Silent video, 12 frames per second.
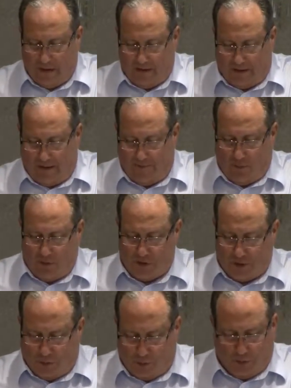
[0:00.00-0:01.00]
David was
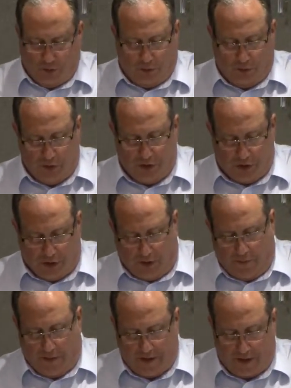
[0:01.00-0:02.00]
a ruler who
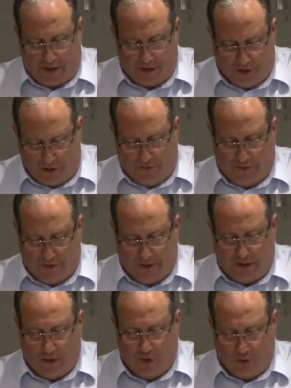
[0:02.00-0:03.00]
served as a
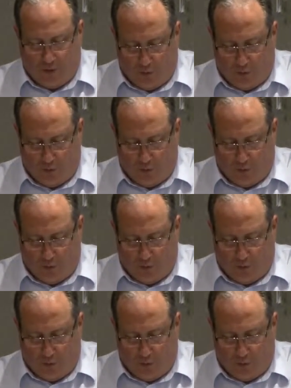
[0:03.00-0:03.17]
servant who